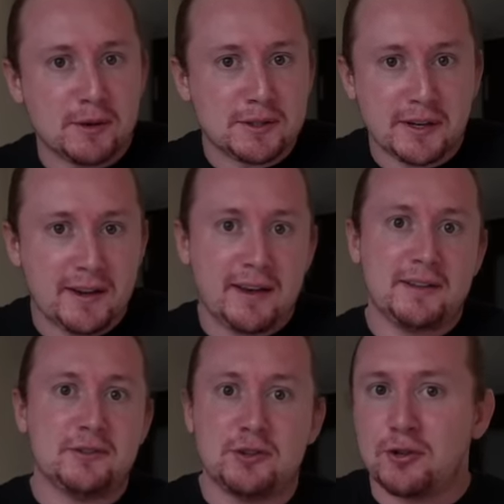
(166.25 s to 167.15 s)
once a year
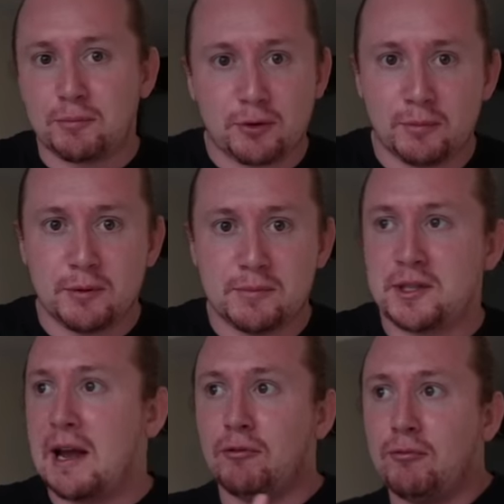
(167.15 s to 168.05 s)
to stop problems
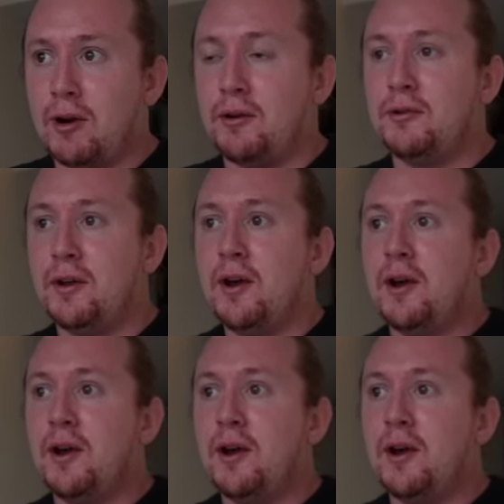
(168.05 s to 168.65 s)
down the road.